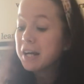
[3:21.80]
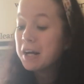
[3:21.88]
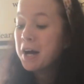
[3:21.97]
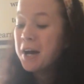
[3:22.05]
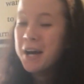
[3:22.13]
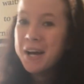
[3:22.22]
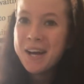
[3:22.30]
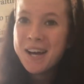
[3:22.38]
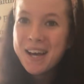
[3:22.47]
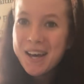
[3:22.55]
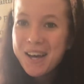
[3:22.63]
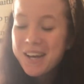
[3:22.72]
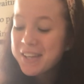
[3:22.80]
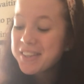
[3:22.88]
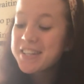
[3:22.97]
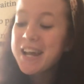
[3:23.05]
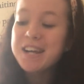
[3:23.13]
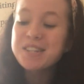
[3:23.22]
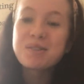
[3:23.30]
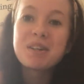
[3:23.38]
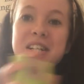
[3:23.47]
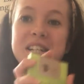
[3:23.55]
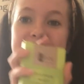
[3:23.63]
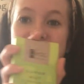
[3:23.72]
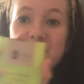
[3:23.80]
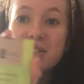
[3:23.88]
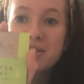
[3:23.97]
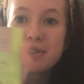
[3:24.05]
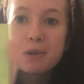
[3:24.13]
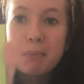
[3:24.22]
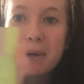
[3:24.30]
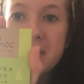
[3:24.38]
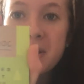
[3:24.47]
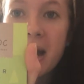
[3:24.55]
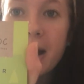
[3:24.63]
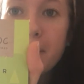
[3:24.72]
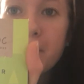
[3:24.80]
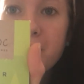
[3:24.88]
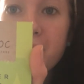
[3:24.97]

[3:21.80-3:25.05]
The next one is the Super Nut.